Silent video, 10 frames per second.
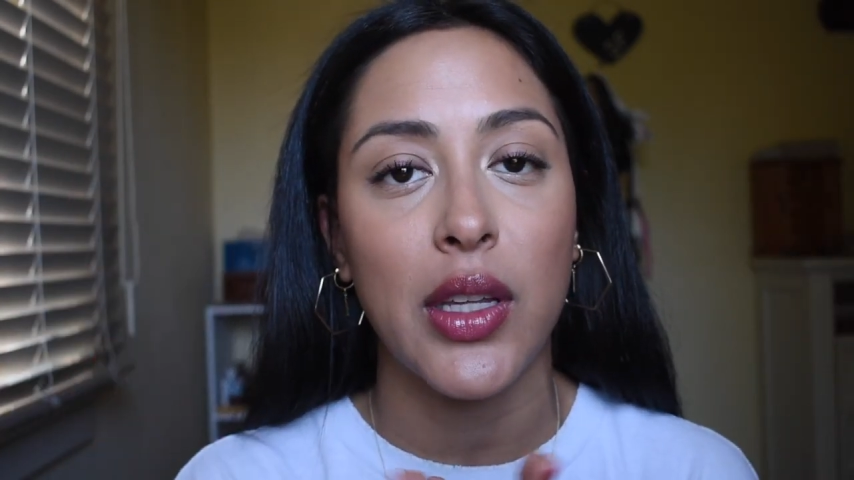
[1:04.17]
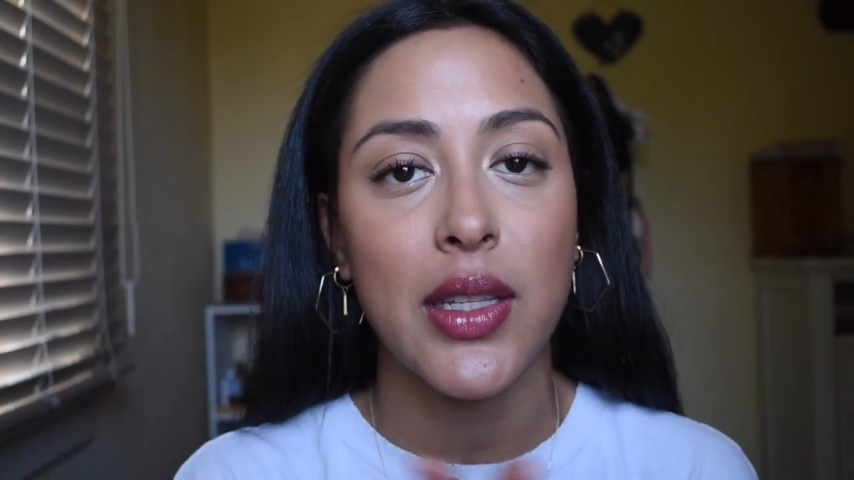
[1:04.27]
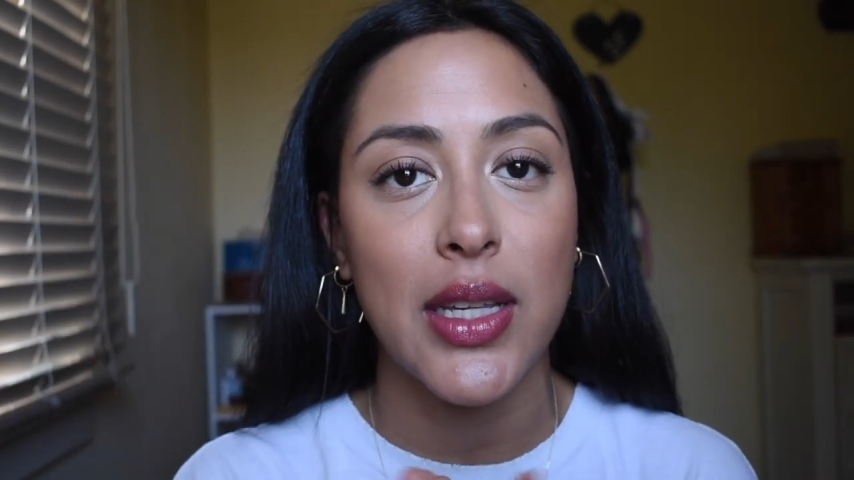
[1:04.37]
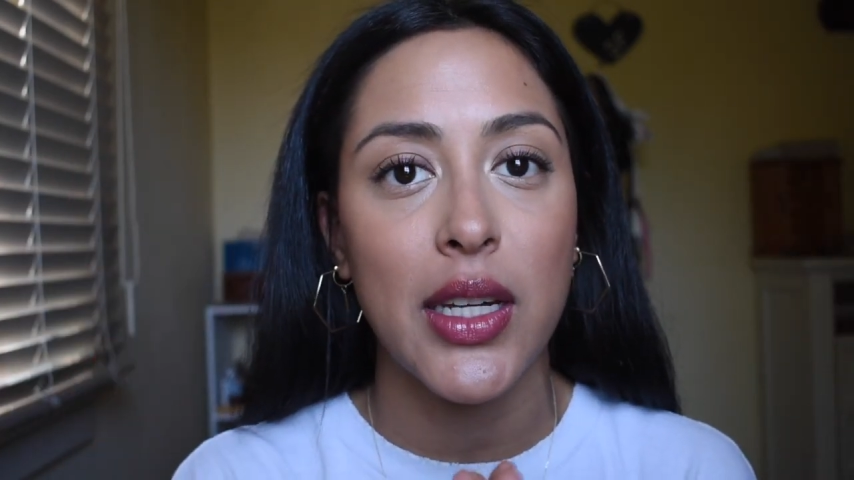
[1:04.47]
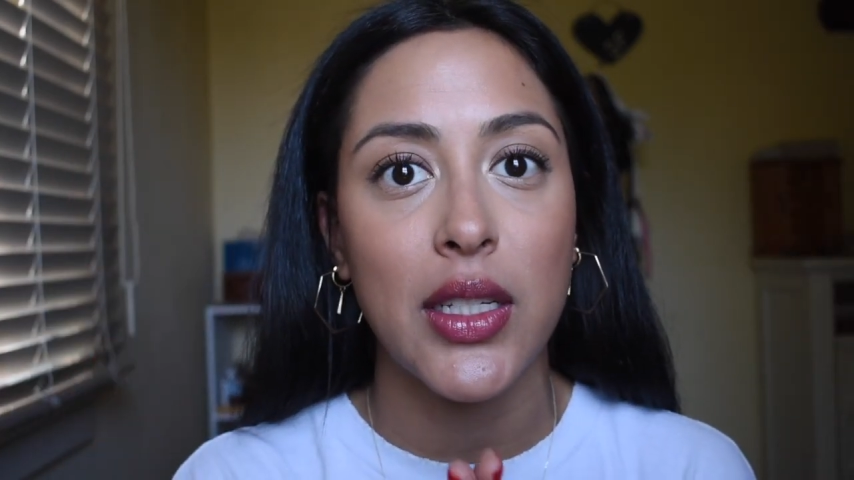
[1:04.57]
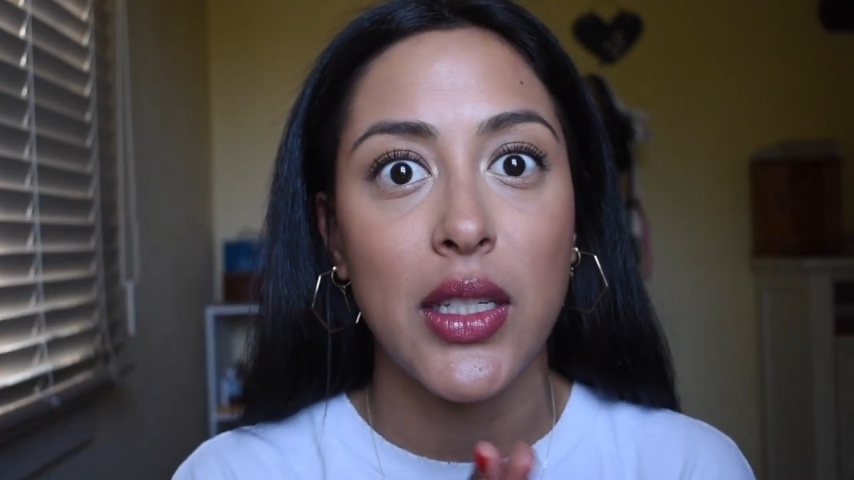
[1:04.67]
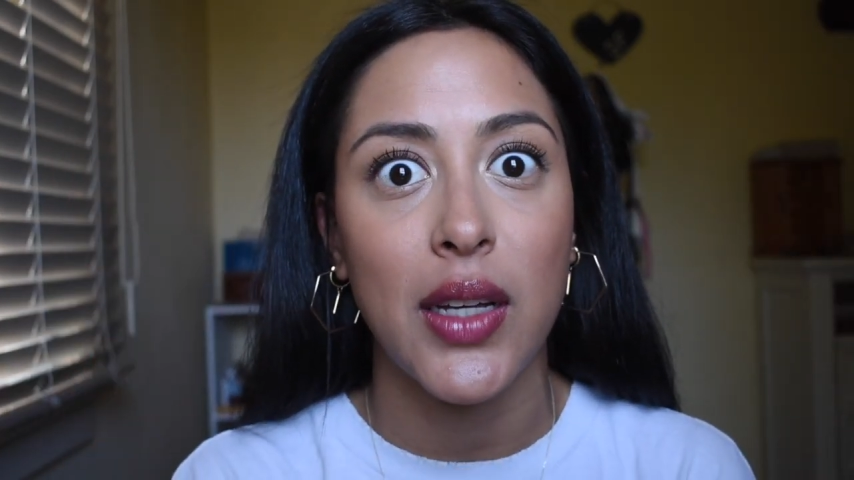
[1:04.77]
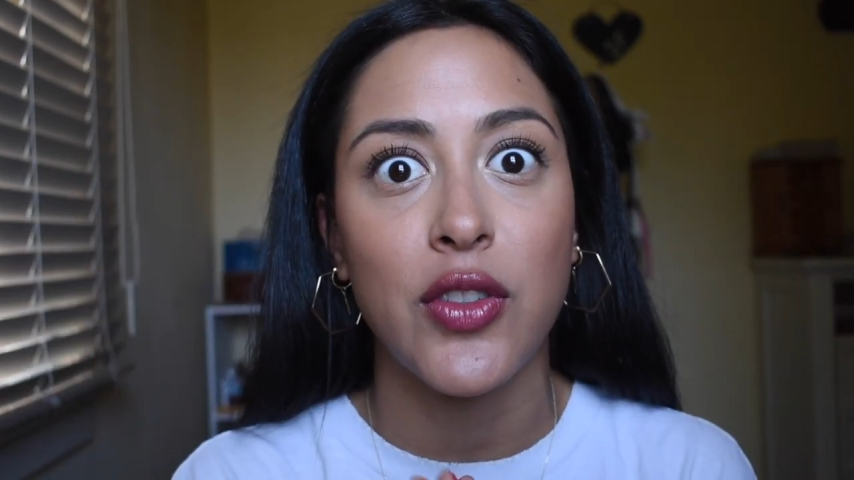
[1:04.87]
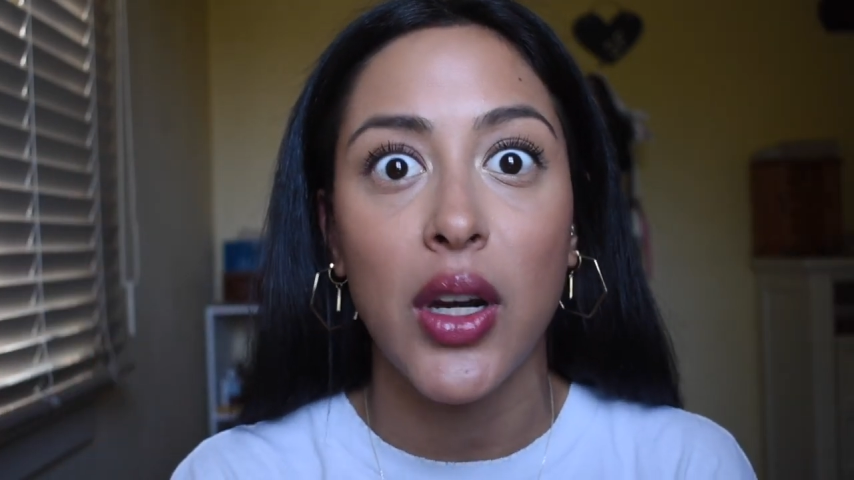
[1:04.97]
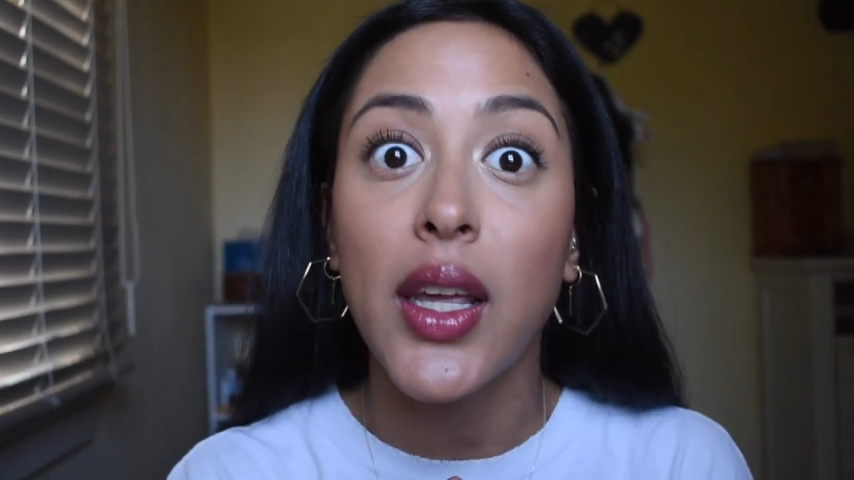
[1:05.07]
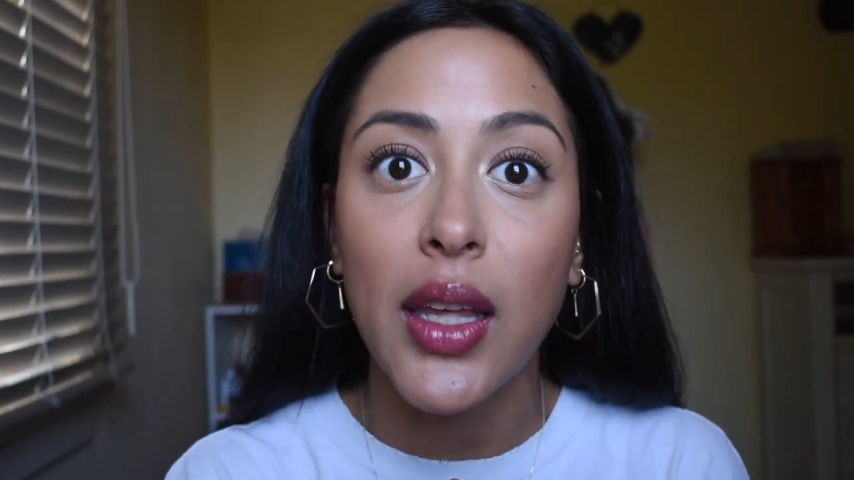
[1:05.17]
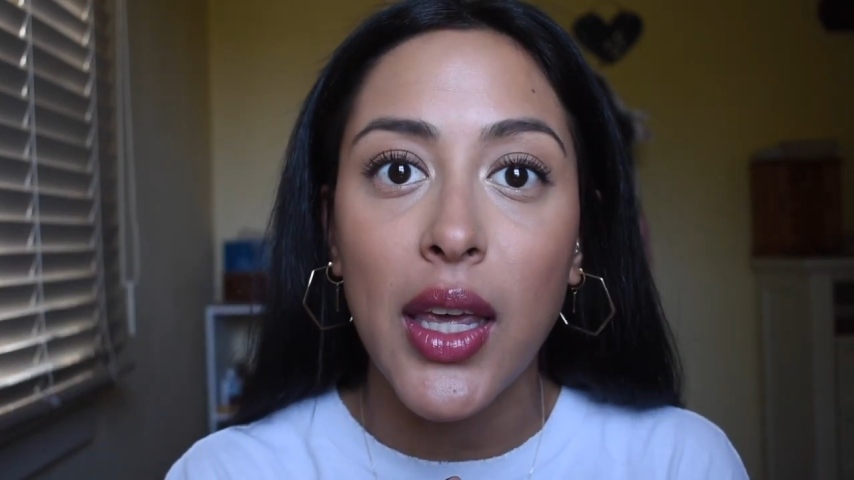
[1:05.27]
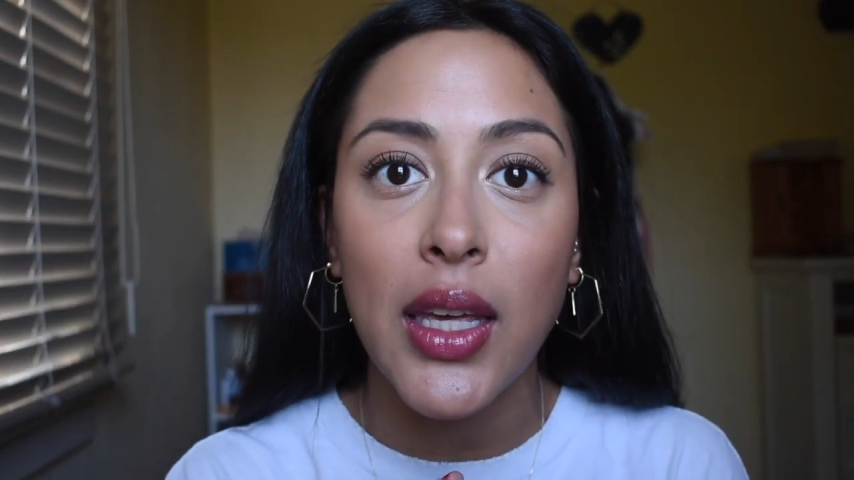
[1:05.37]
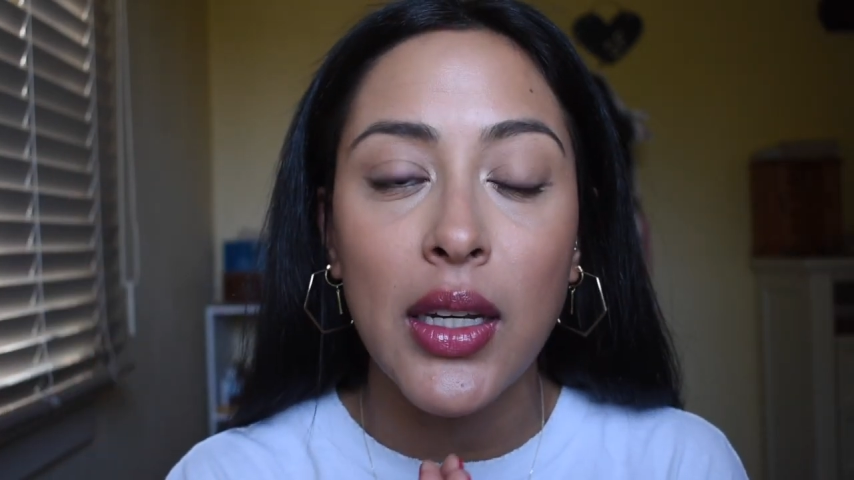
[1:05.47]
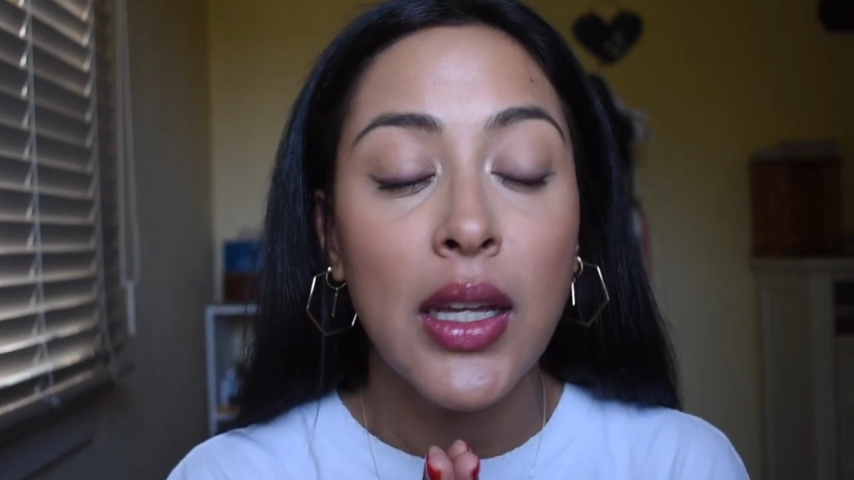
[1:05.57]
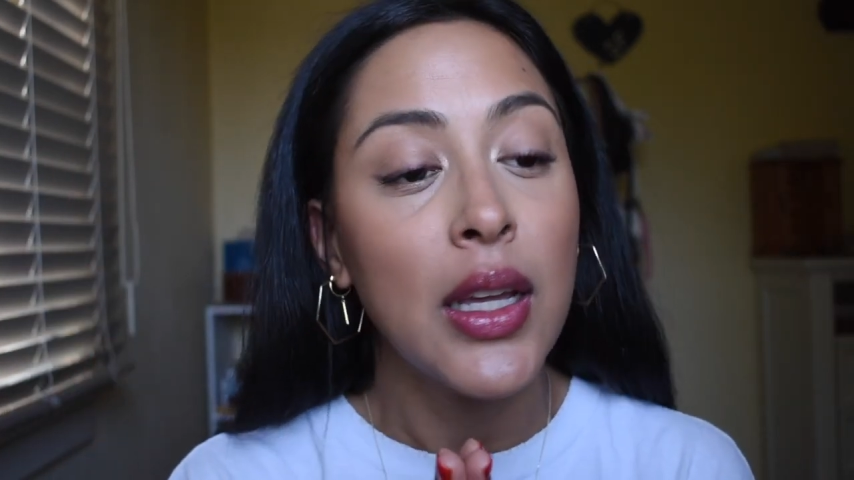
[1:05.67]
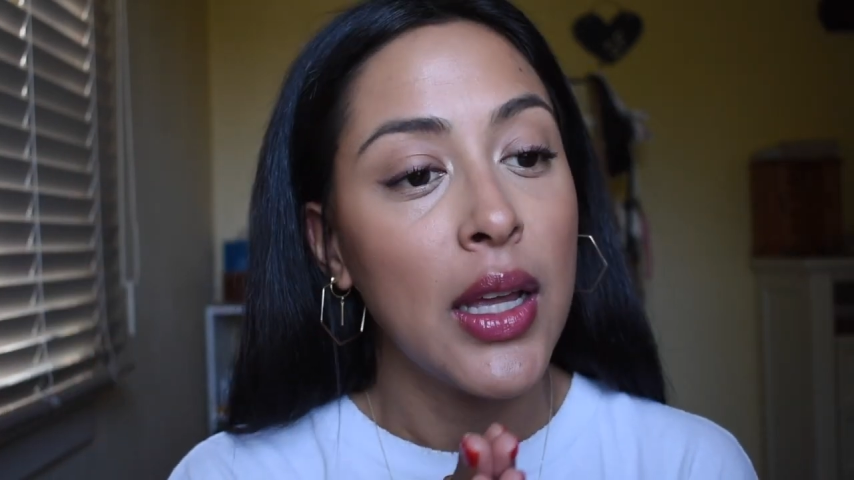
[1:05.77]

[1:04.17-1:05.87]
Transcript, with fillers: excited to have tried again.